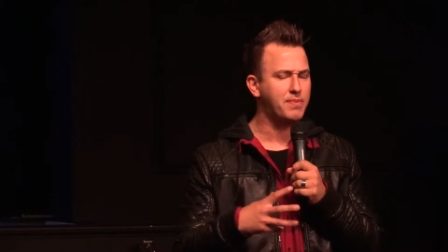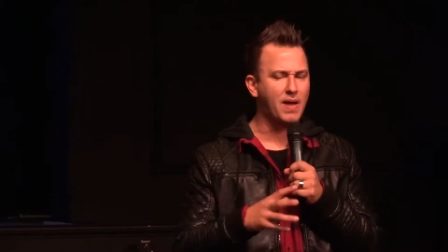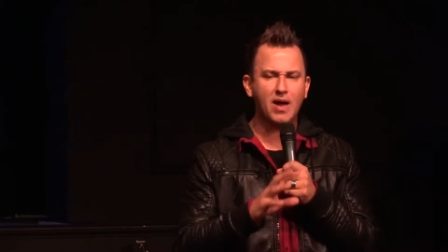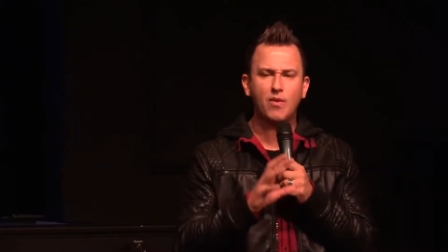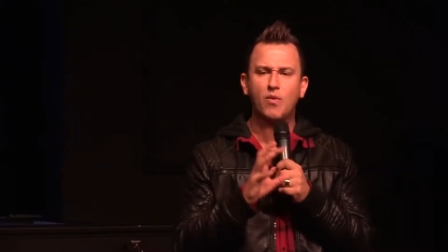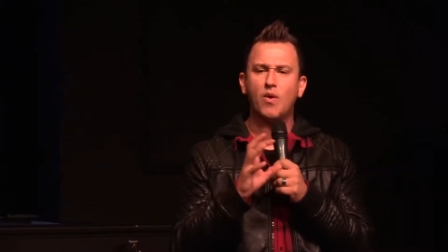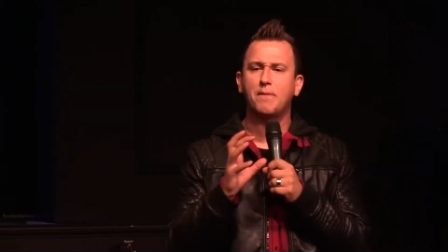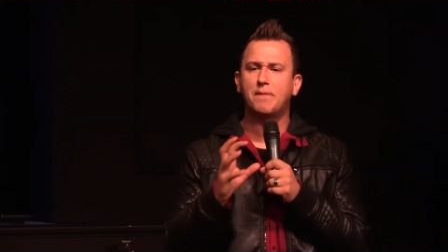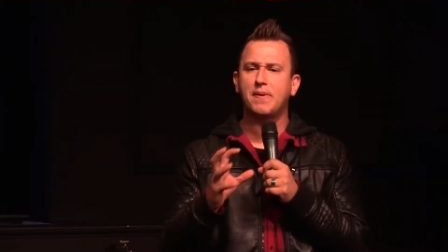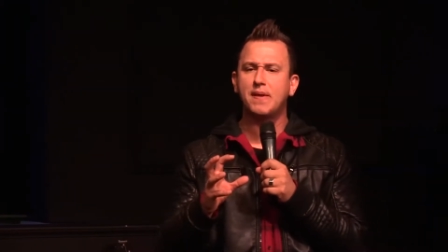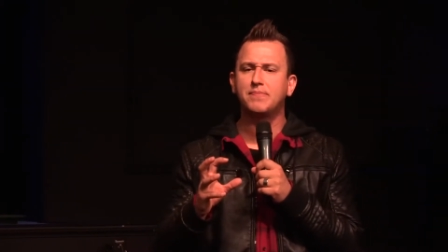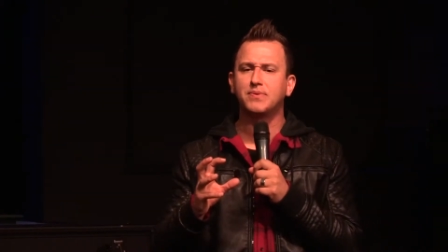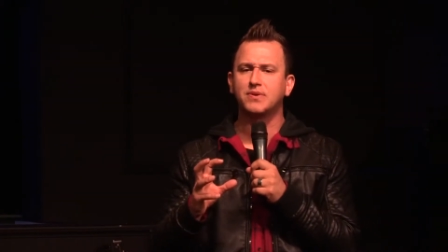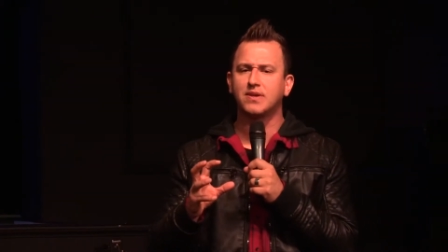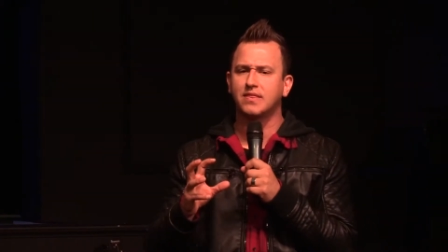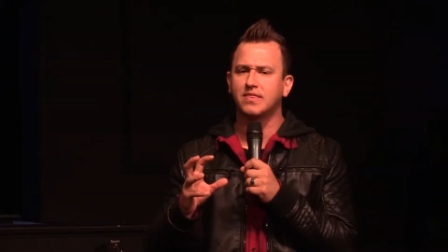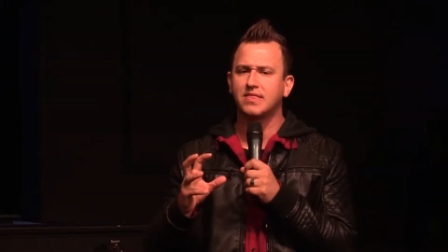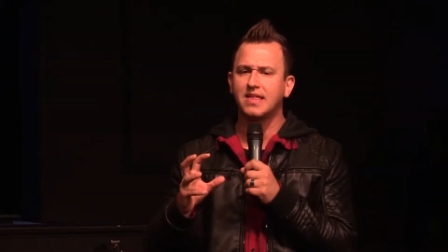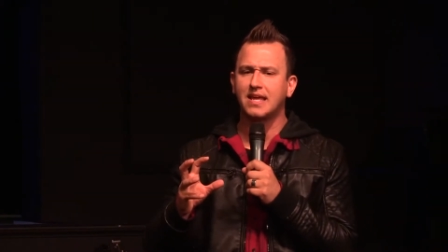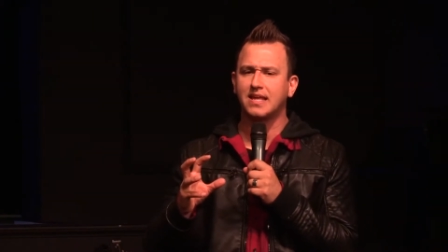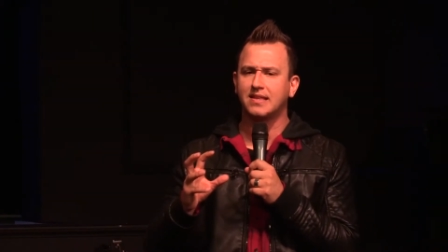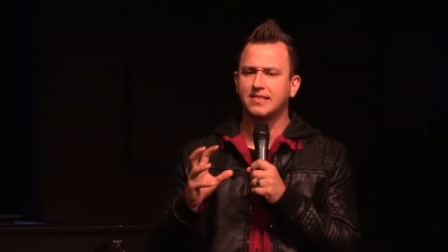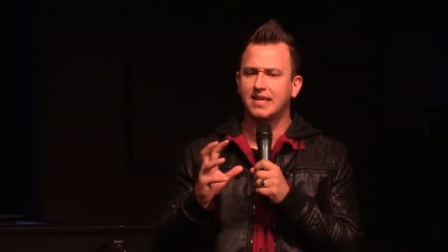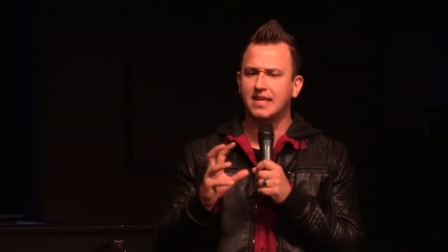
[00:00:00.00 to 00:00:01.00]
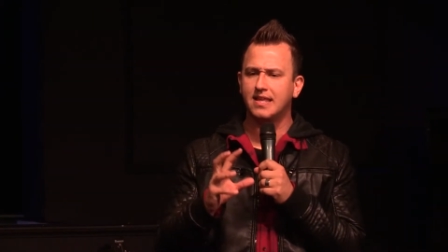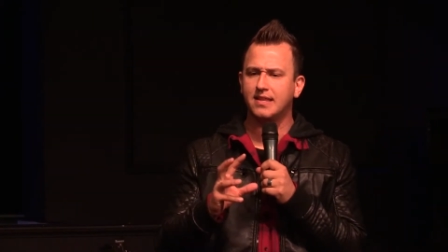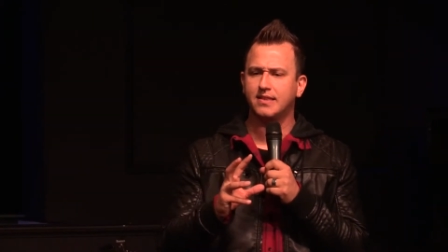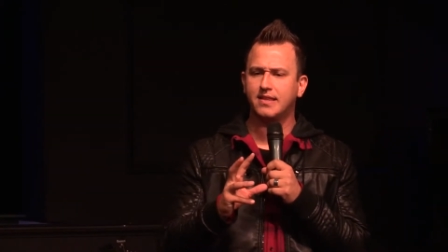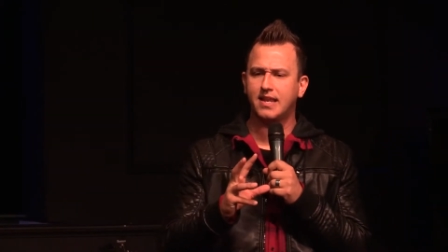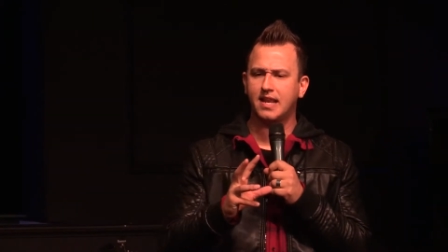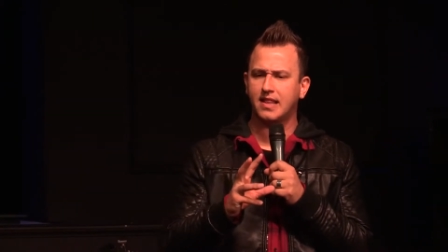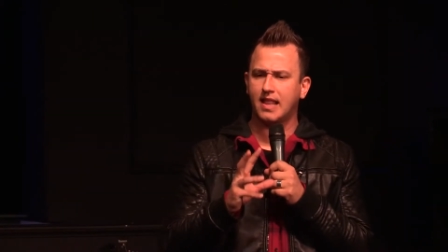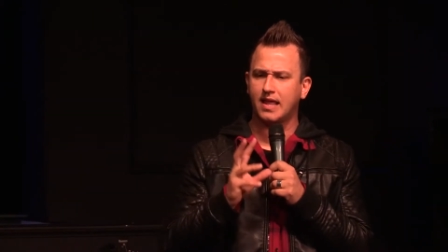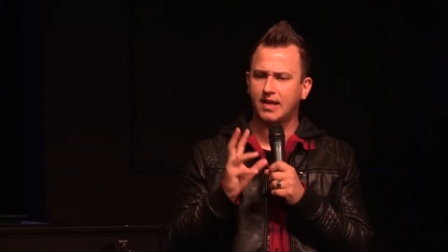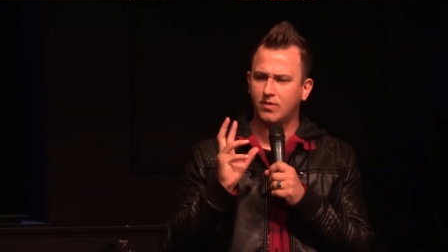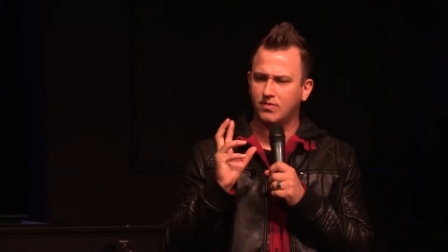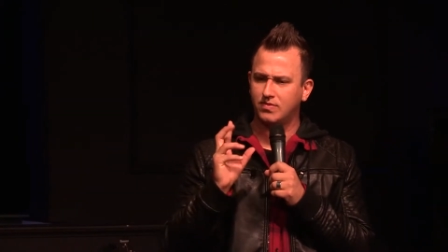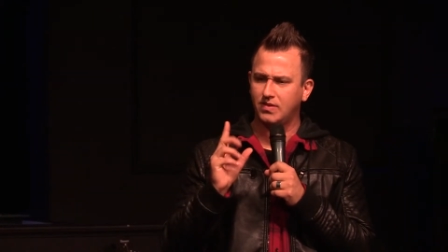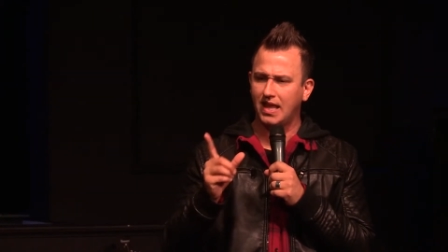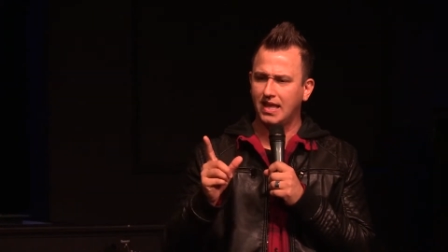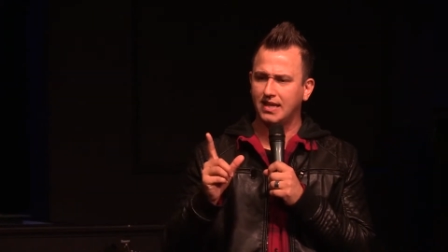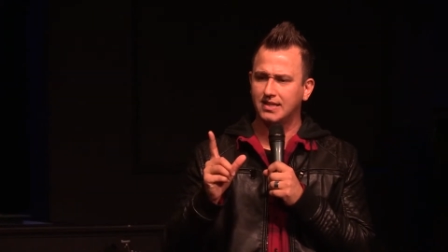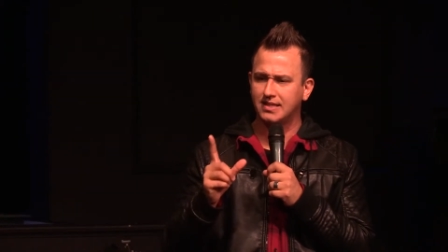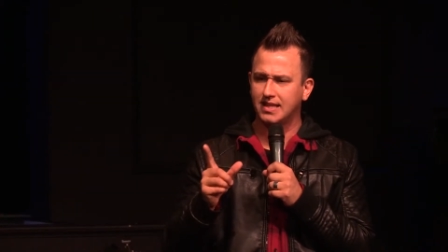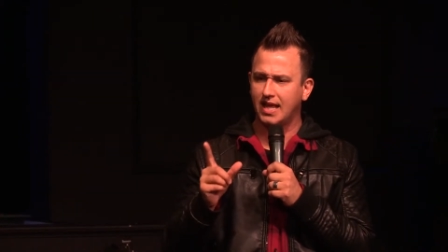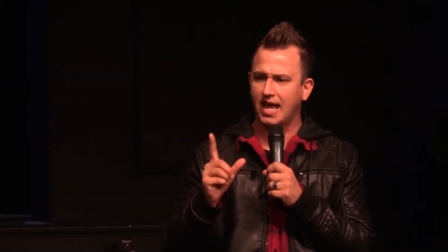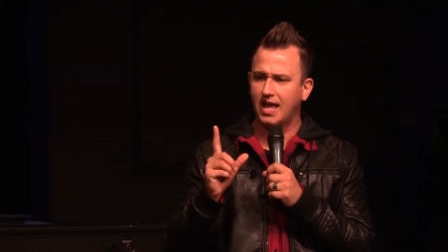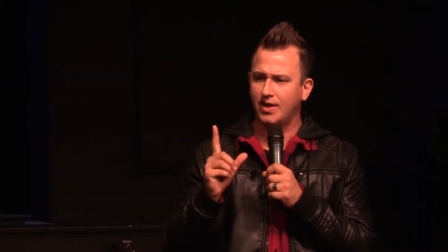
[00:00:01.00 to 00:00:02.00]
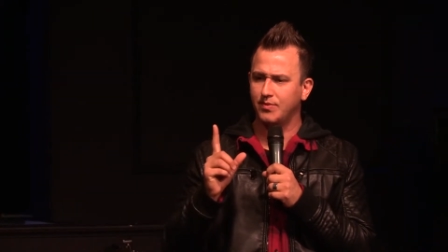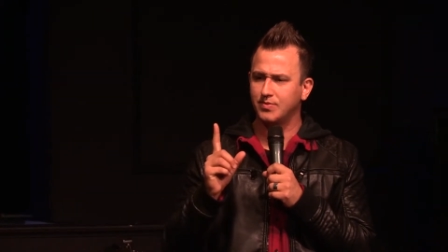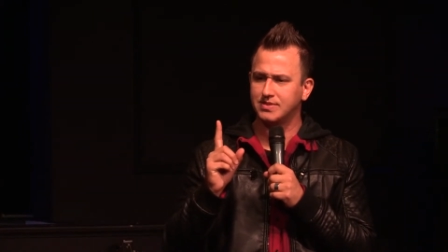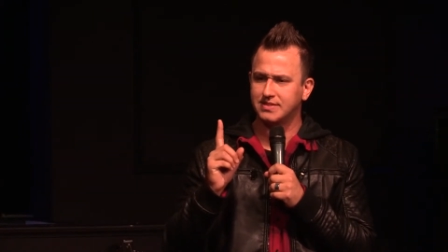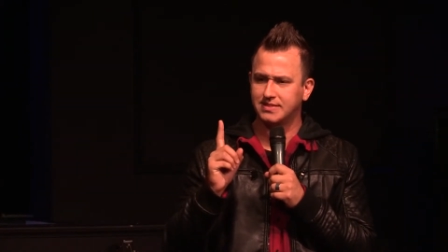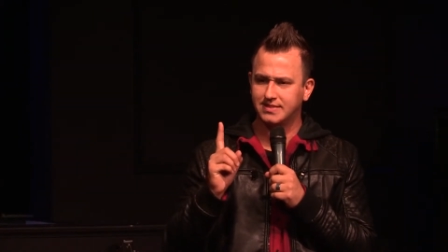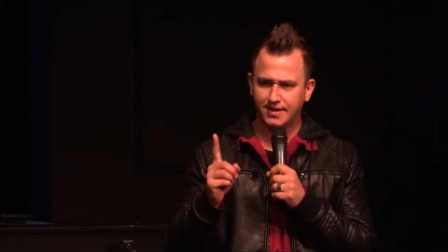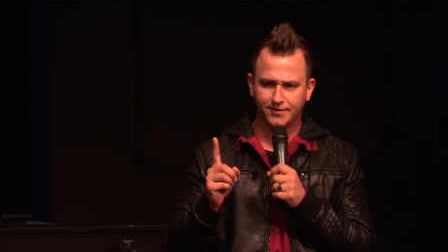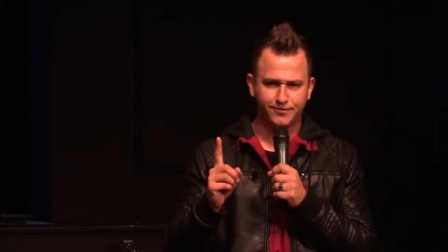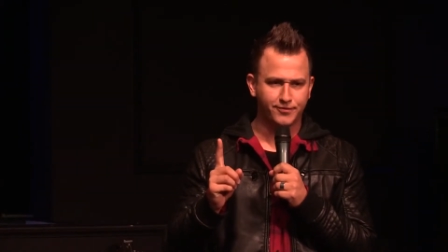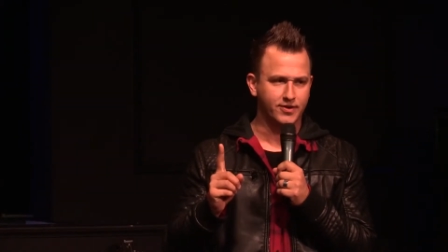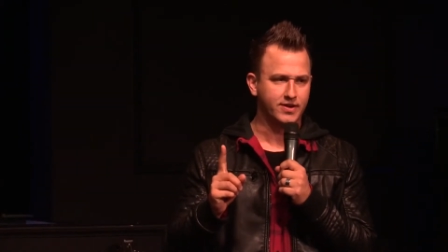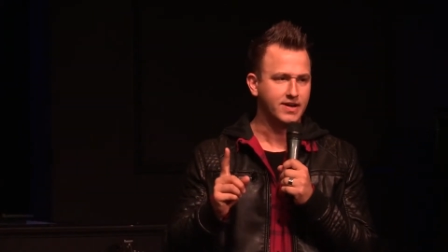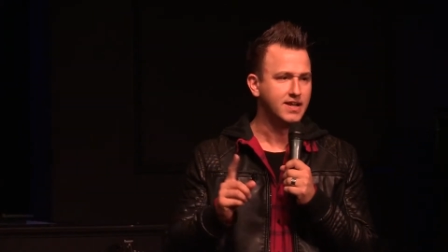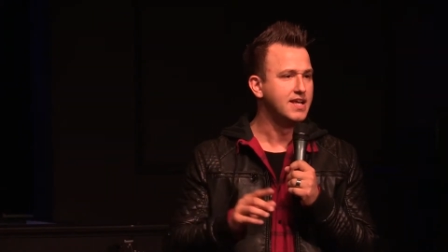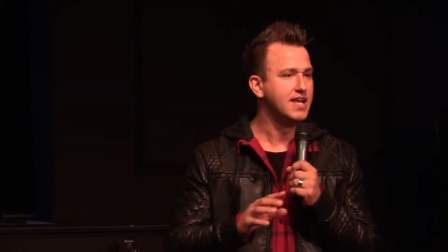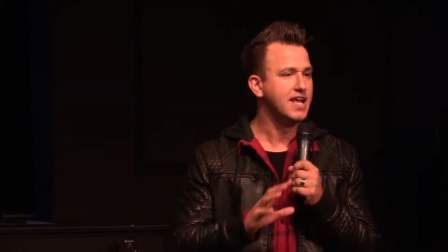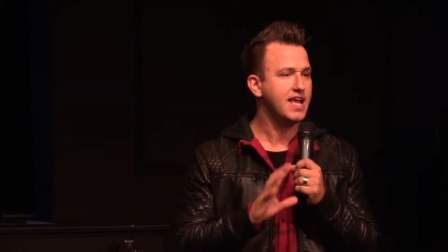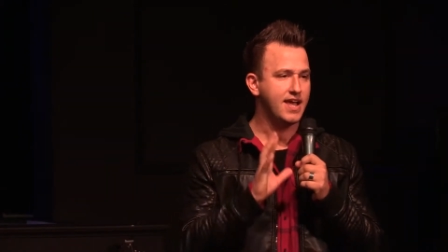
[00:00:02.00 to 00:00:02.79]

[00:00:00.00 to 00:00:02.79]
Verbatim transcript: I want people to think at the end of the day, like that guy was different.